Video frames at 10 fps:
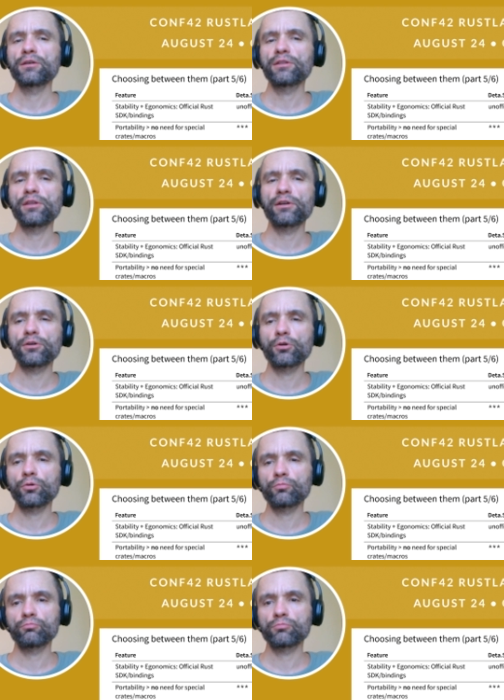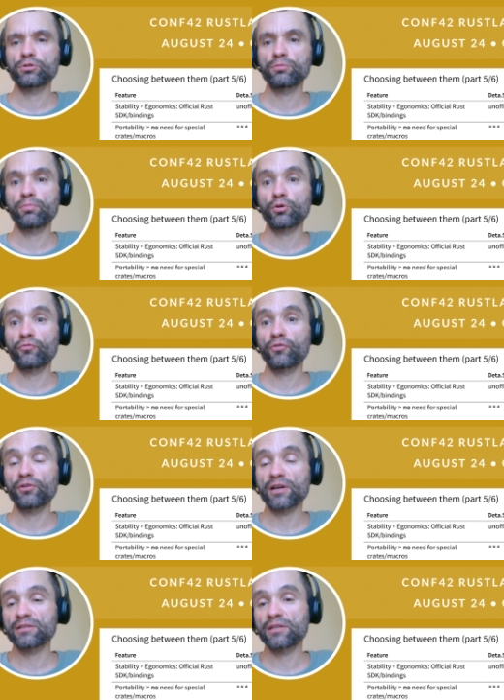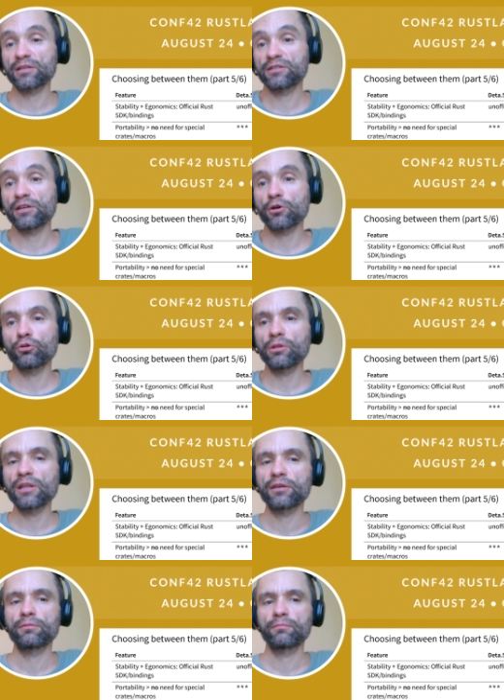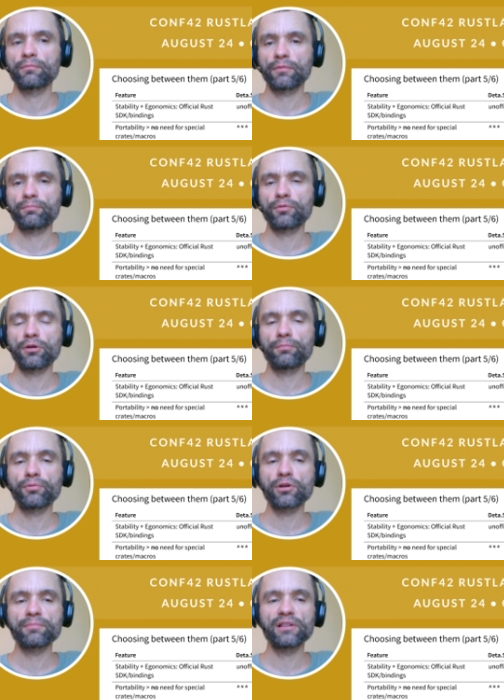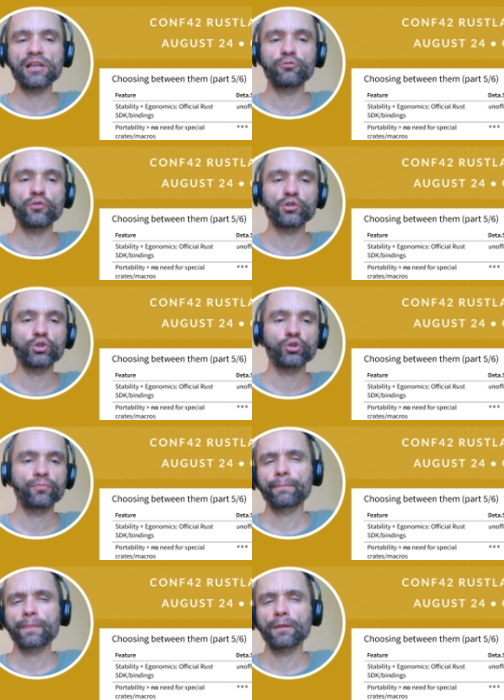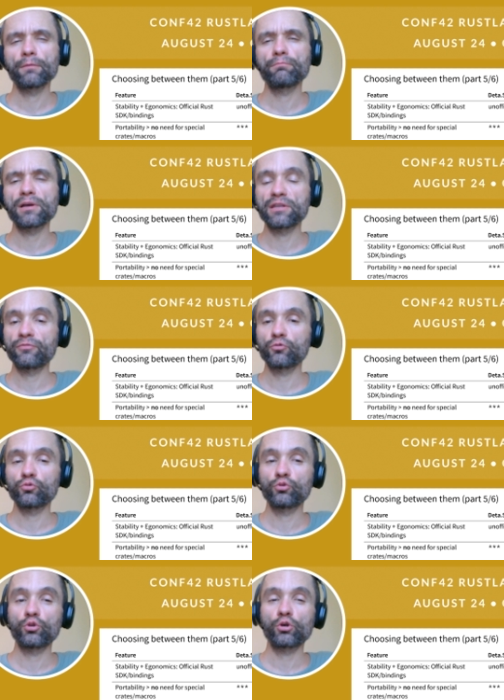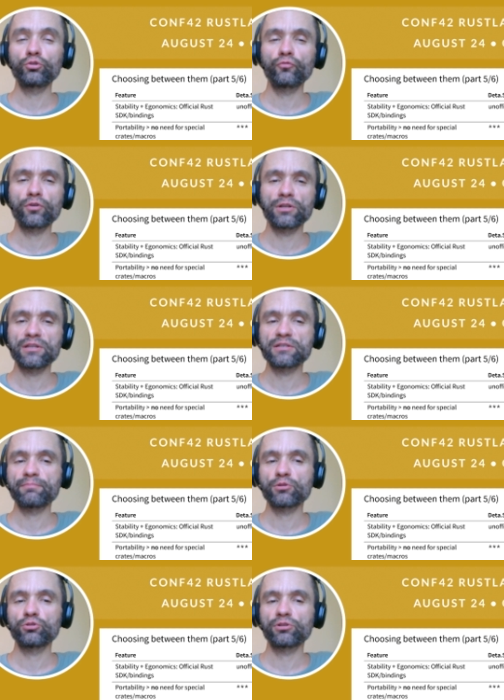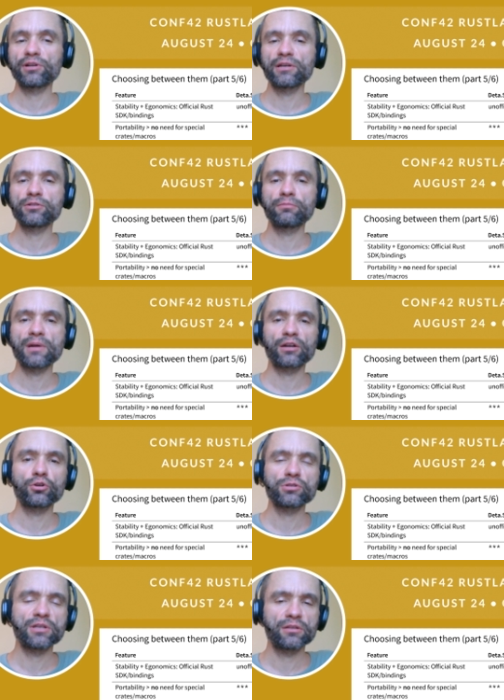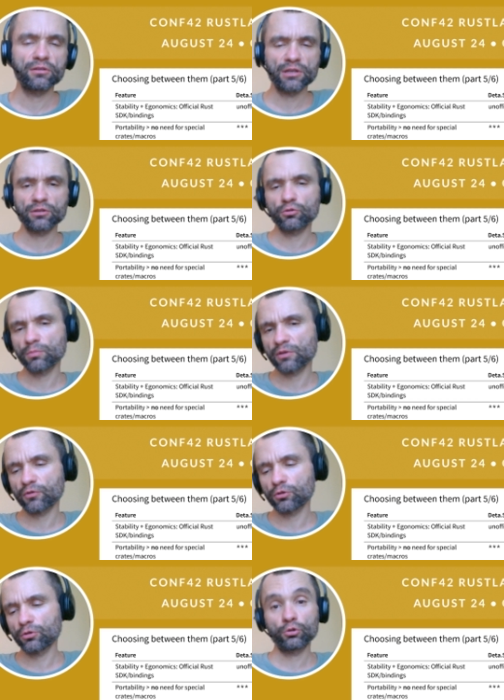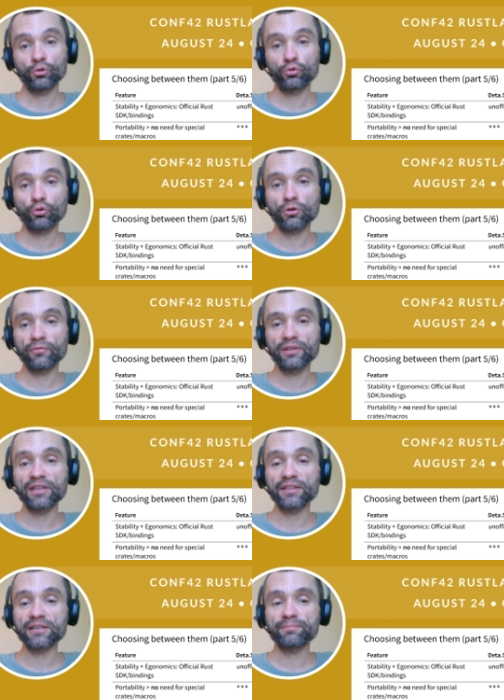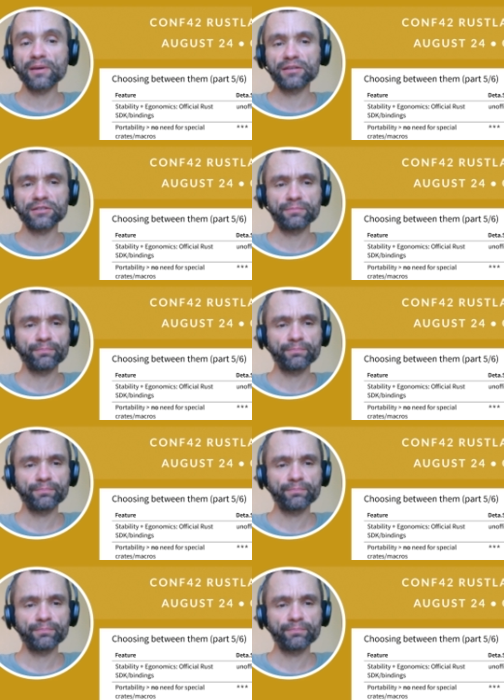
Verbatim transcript: their support for Rust as their only uh, programming language. But if you don't want any special crates or macros, then then you may want to go with Deta.Space,